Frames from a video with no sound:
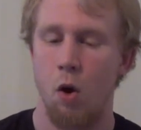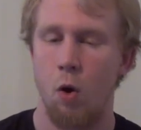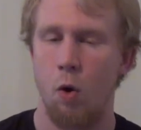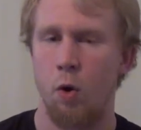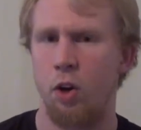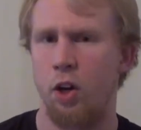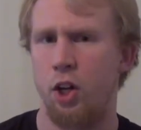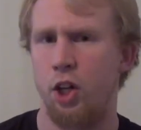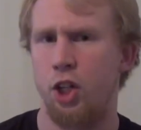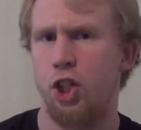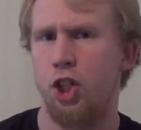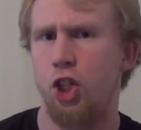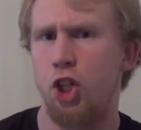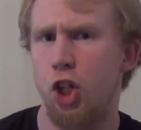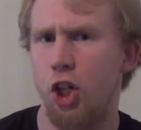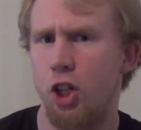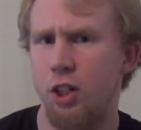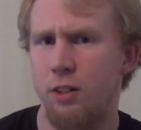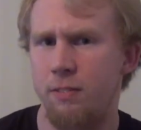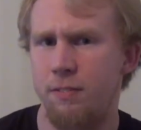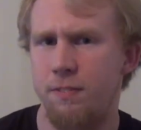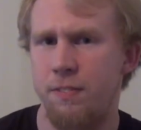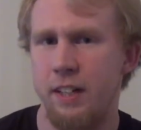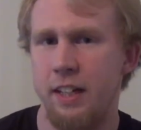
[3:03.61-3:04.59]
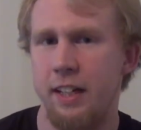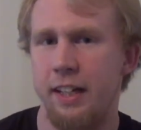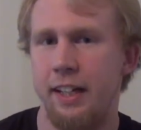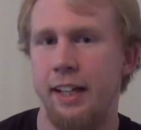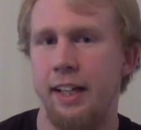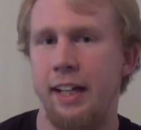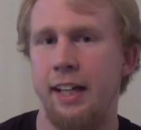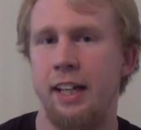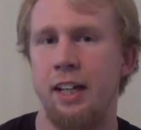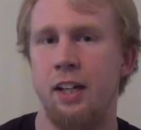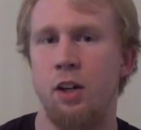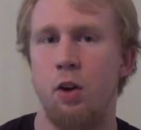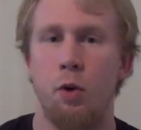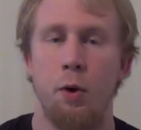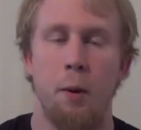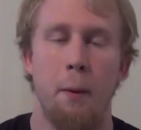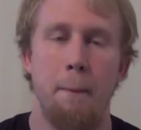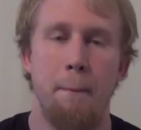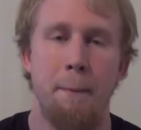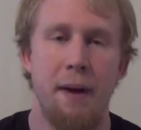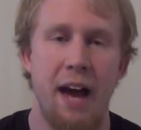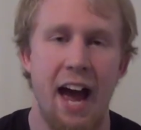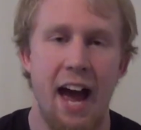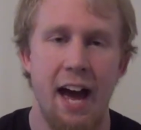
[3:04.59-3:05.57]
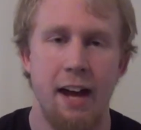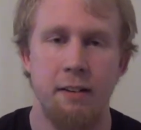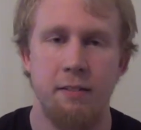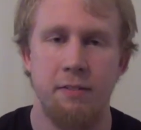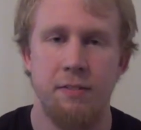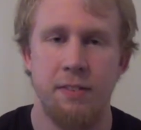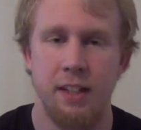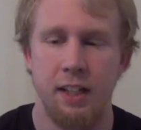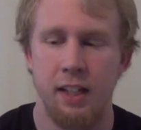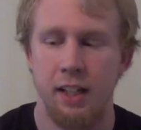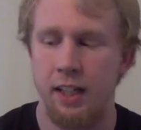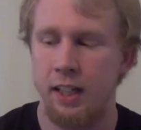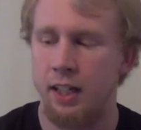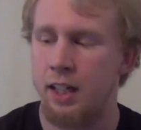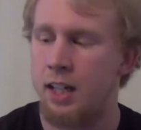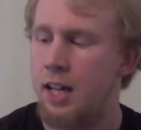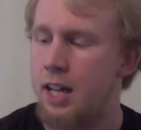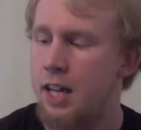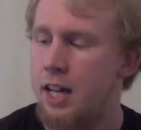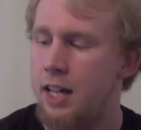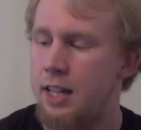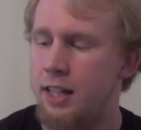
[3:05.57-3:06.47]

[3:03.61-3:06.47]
or a good feeling, or a bad feeling.